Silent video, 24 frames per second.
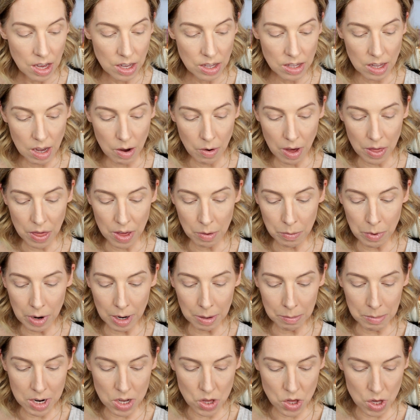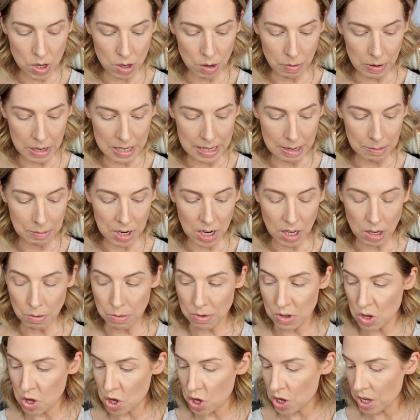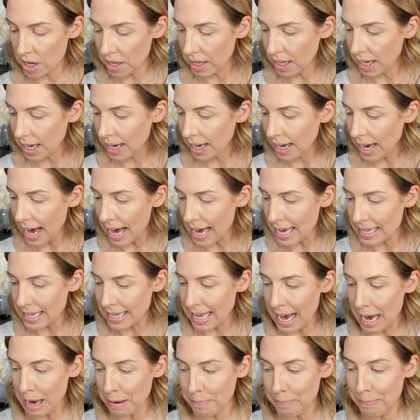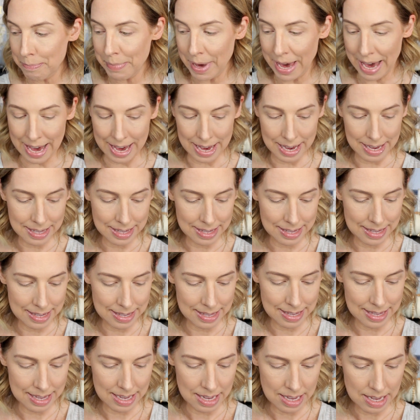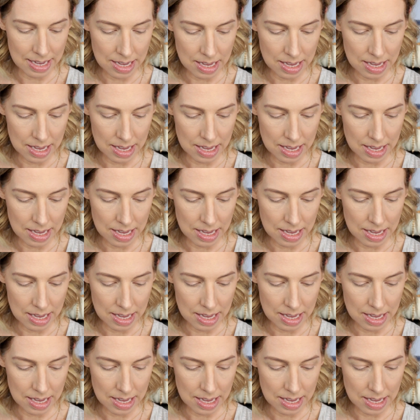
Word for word: So I think what I'm gonna do is I'm gonna use Chilling as a base.